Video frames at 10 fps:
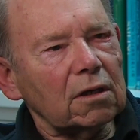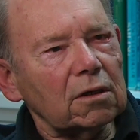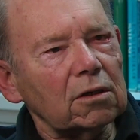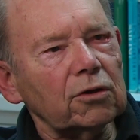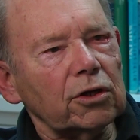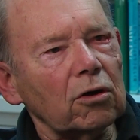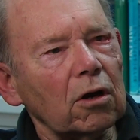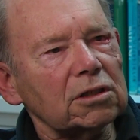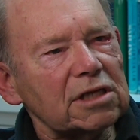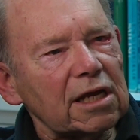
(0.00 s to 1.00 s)
New
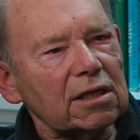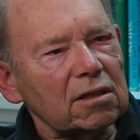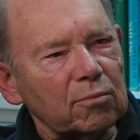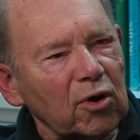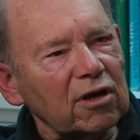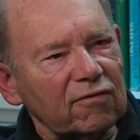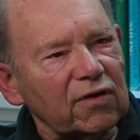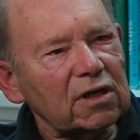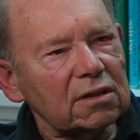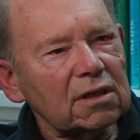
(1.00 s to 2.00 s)
York taking the brunt of
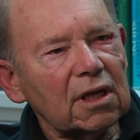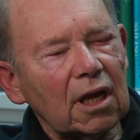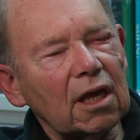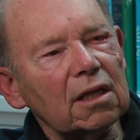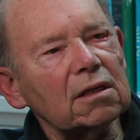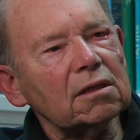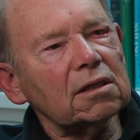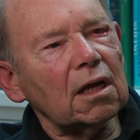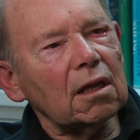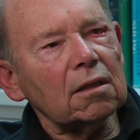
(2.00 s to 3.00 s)
it and
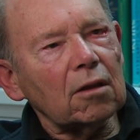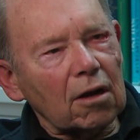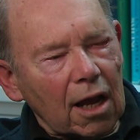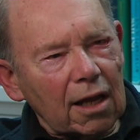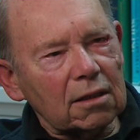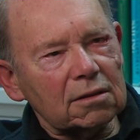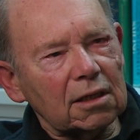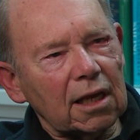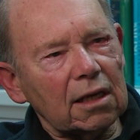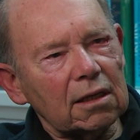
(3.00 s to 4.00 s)
uh, Long Island
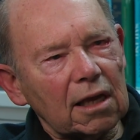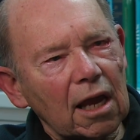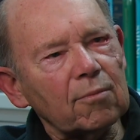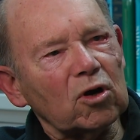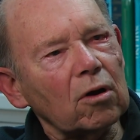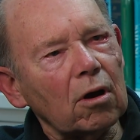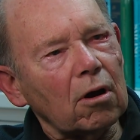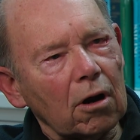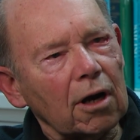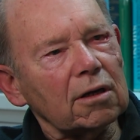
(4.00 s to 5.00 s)
getting hammered
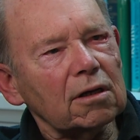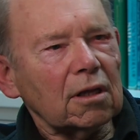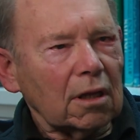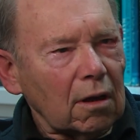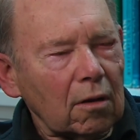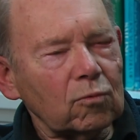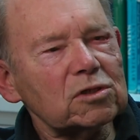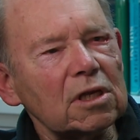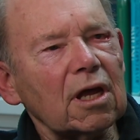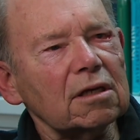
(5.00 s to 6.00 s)
hard uh,
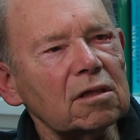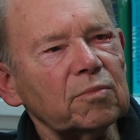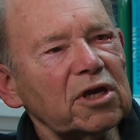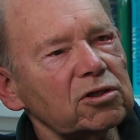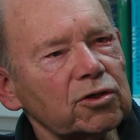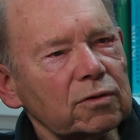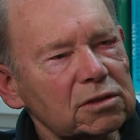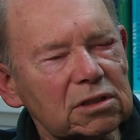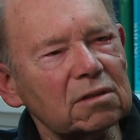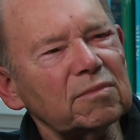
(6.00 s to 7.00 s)
was not in the picture
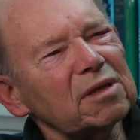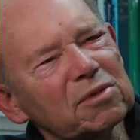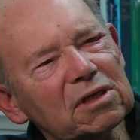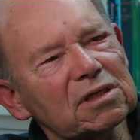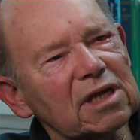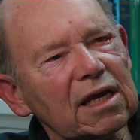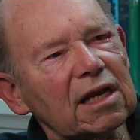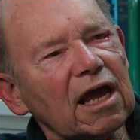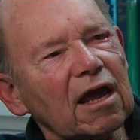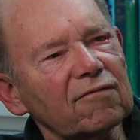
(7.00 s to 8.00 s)
until maybe a day
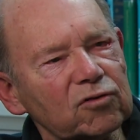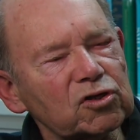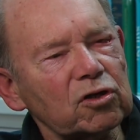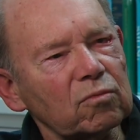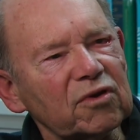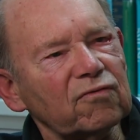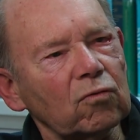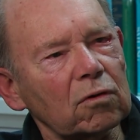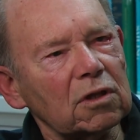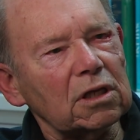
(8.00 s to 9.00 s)
and a half or so
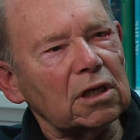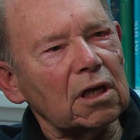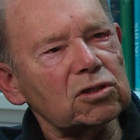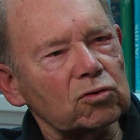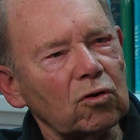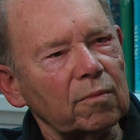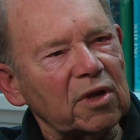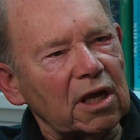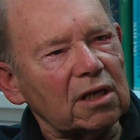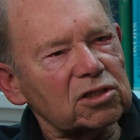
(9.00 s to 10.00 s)
before the uh, storm
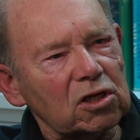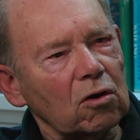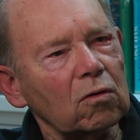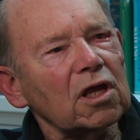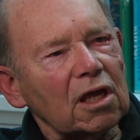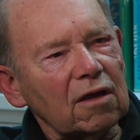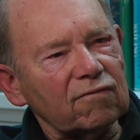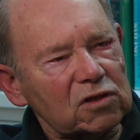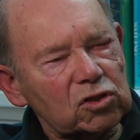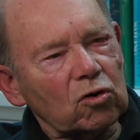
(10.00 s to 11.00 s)
hit. So
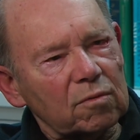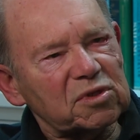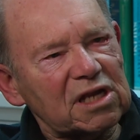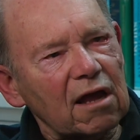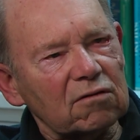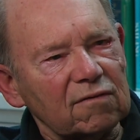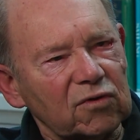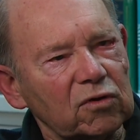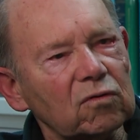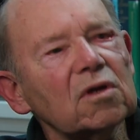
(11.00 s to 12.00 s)
if the storm's south of
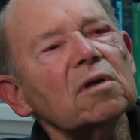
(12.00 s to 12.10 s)
you,